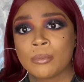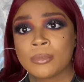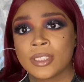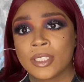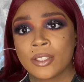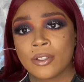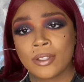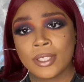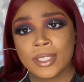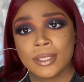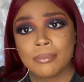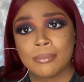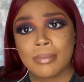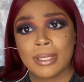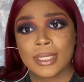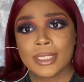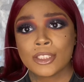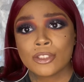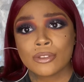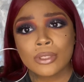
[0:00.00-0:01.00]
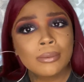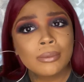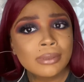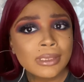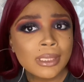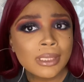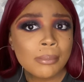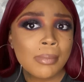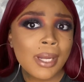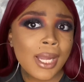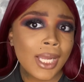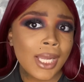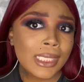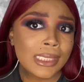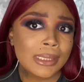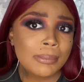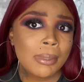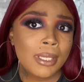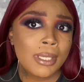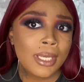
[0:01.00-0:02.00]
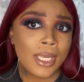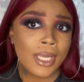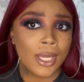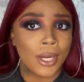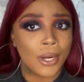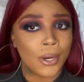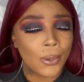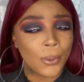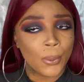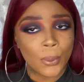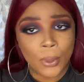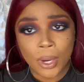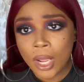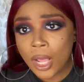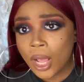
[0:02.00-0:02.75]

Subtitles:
They go in my description box below.